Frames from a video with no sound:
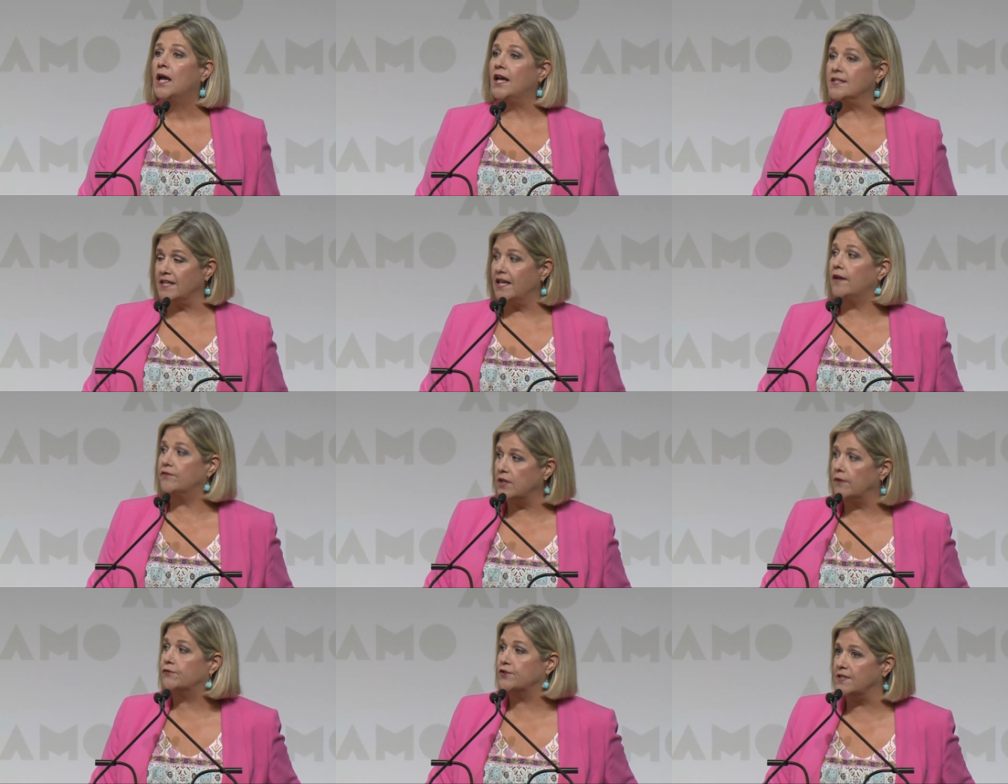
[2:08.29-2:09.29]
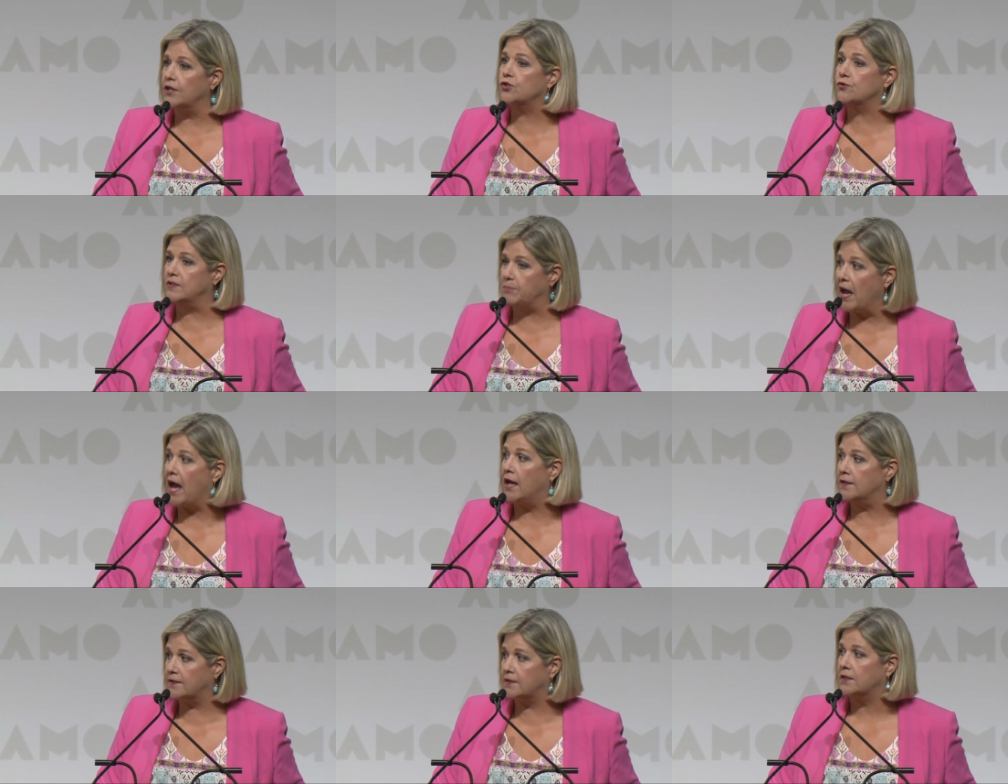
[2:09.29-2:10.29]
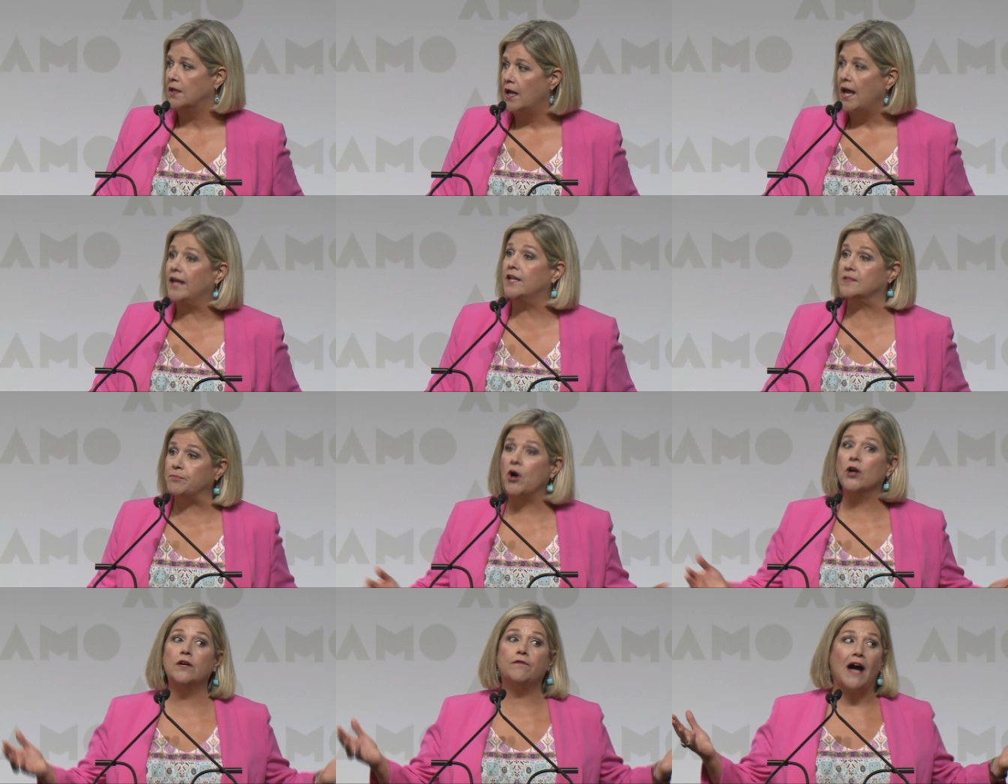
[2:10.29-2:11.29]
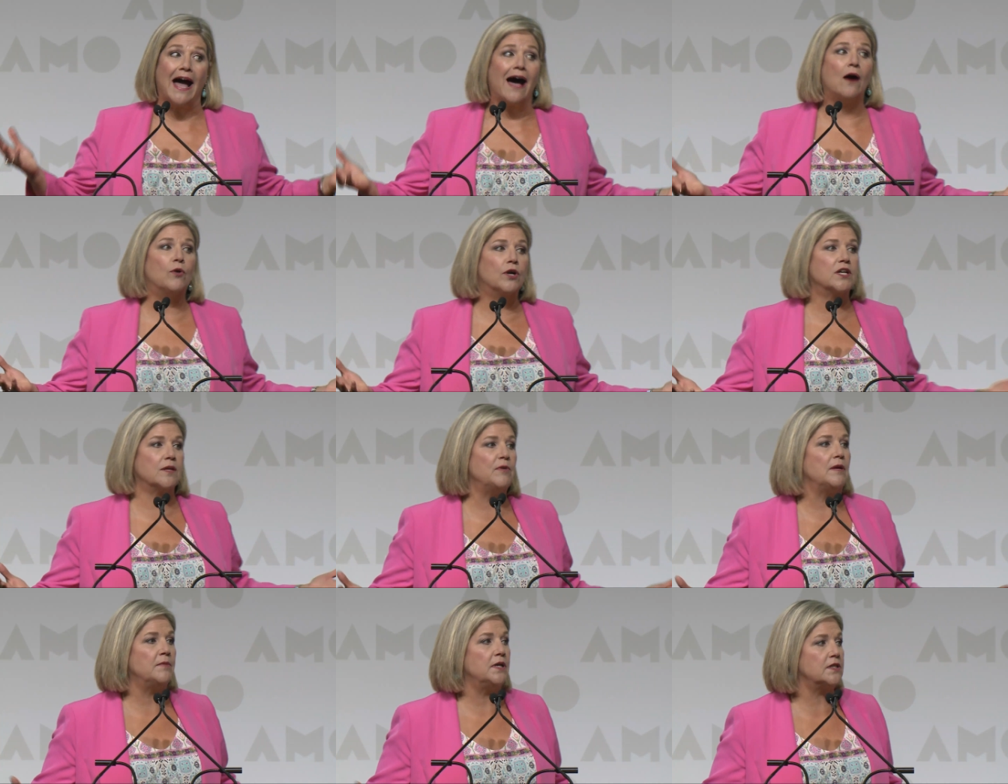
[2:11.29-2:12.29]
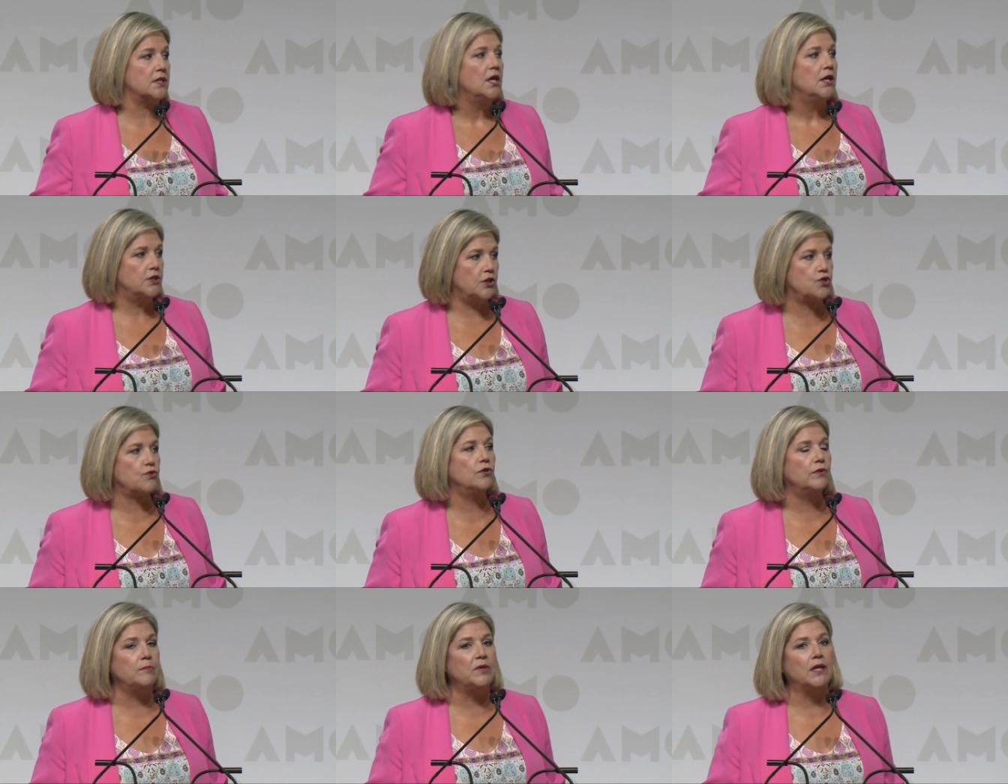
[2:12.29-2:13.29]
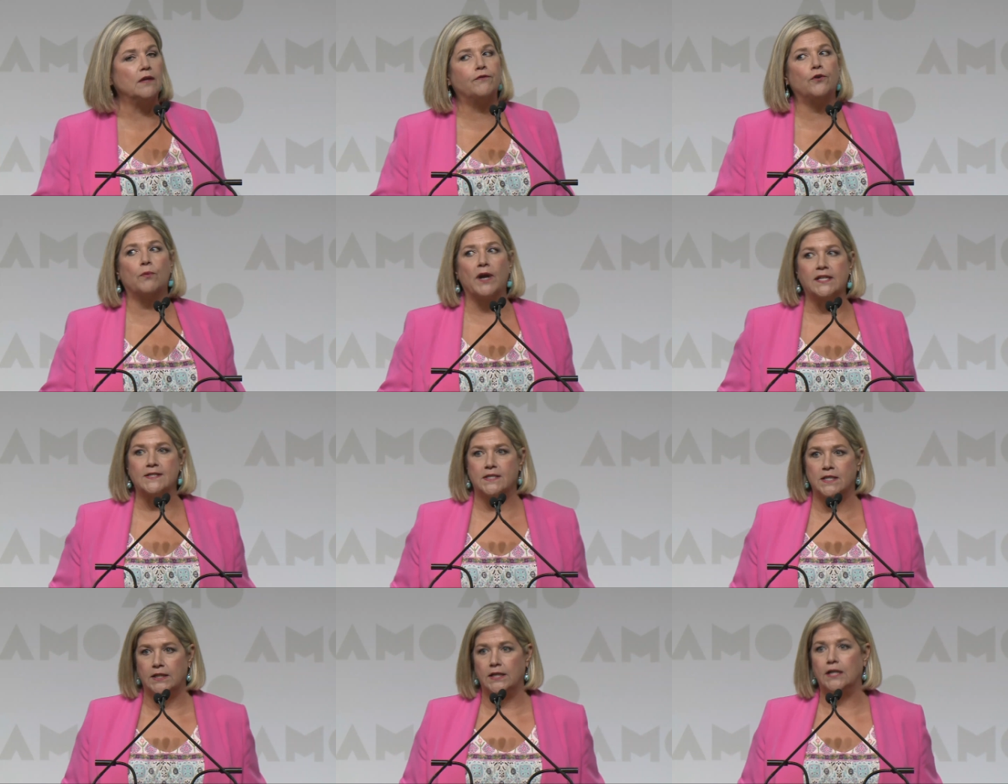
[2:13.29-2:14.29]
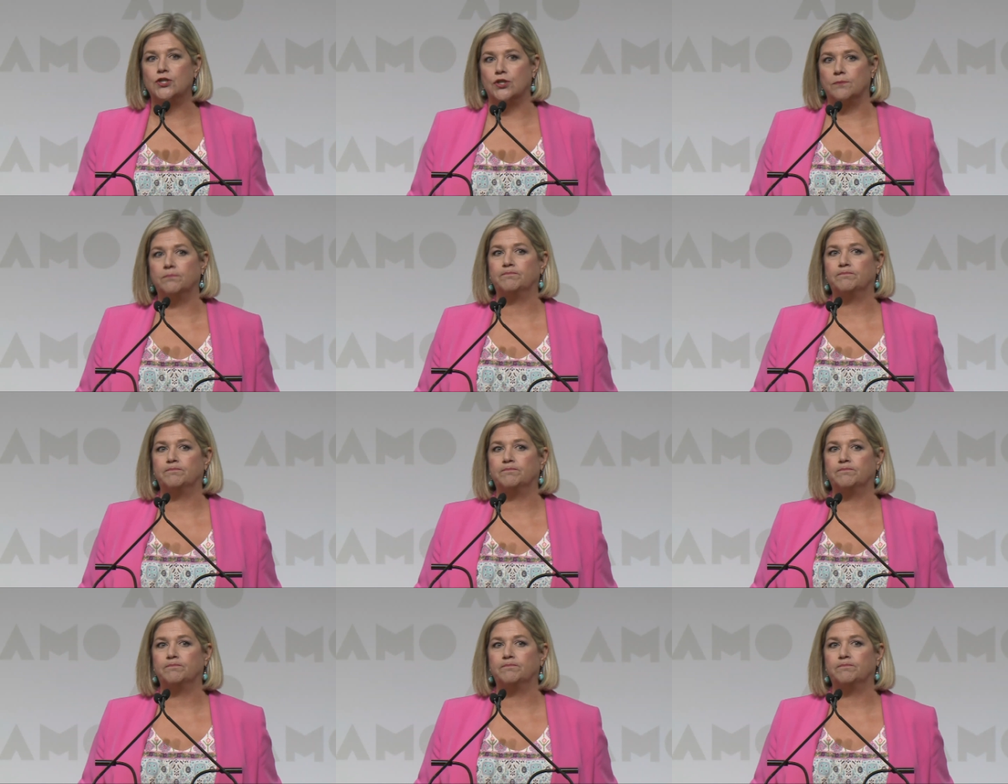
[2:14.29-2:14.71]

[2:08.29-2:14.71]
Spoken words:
as they have done for centuries past, and as part of our commitment to true and meaningful reconciliation.